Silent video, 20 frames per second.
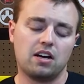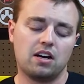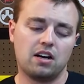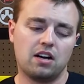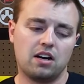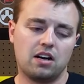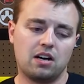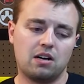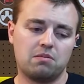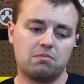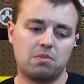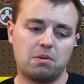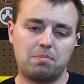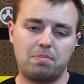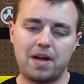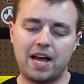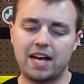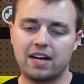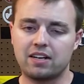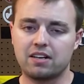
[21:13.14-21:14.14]
A
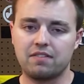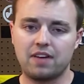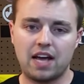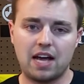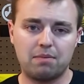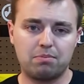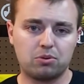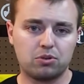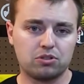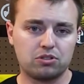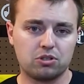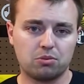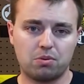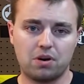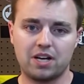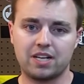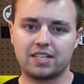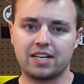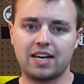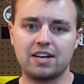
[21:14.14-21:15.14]
bag of apples, so
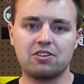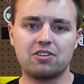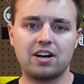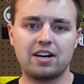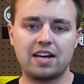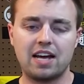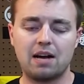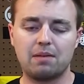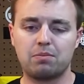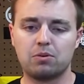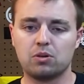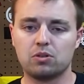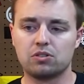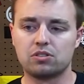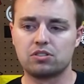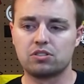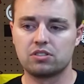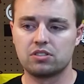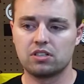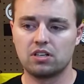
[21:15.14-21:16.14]
probably like 8 or 9
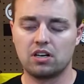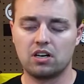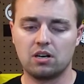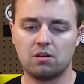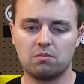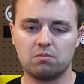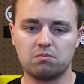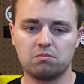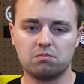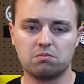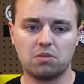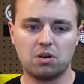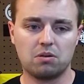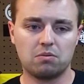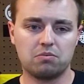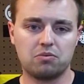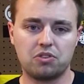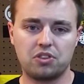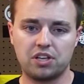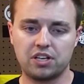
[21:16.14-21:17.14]
apples,
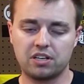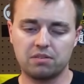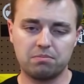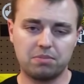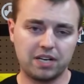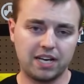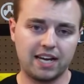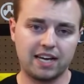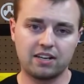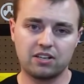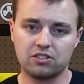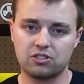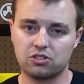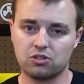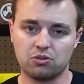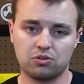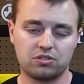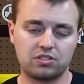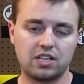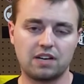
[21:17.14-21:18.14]
a thing of bananas,
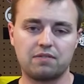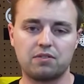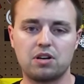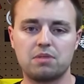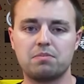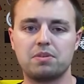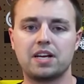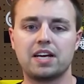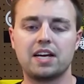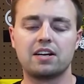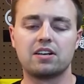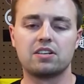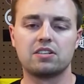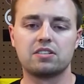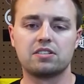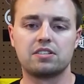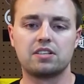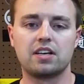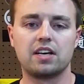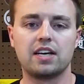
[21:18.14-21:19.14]
so 7 or 8
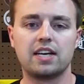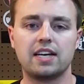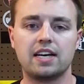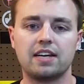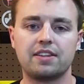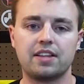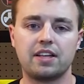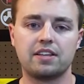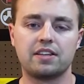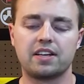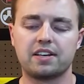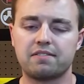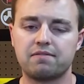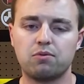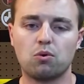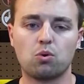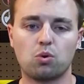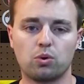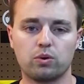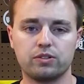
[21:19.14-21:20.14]
bananas, and then like
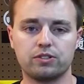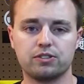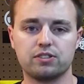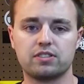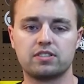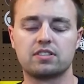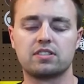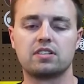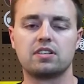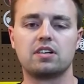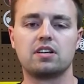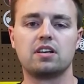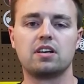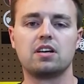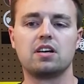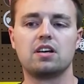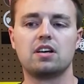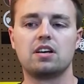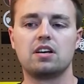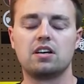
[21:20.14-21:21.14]
4 oranges.
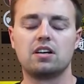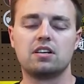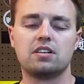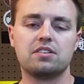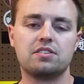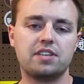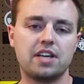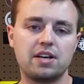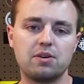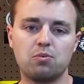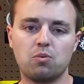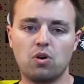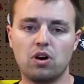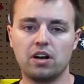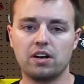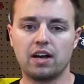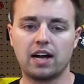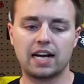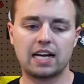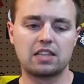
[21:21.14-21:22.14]
Day
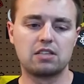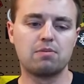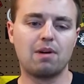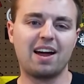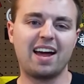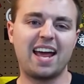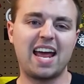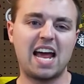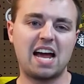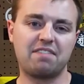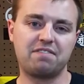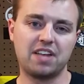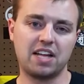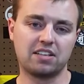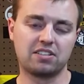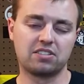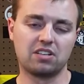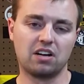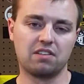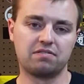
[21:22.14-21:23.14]
1, I got to do about half
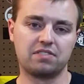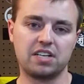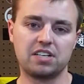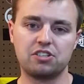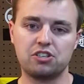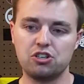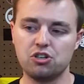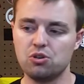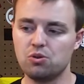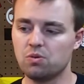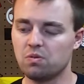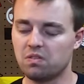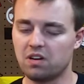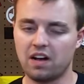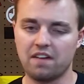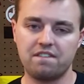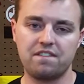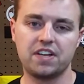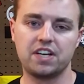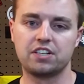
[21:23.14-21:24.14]
that stuff. Day 2,
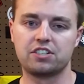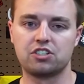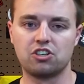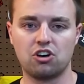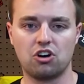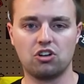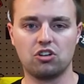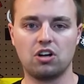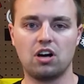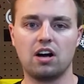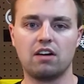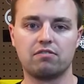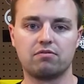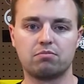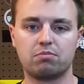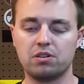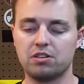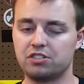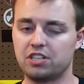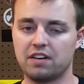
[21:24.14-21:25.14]
I finished it all
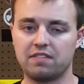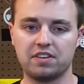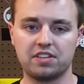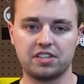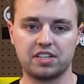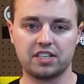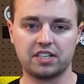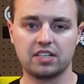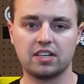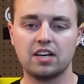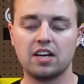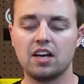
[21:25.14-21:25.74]
off, pretty much everything.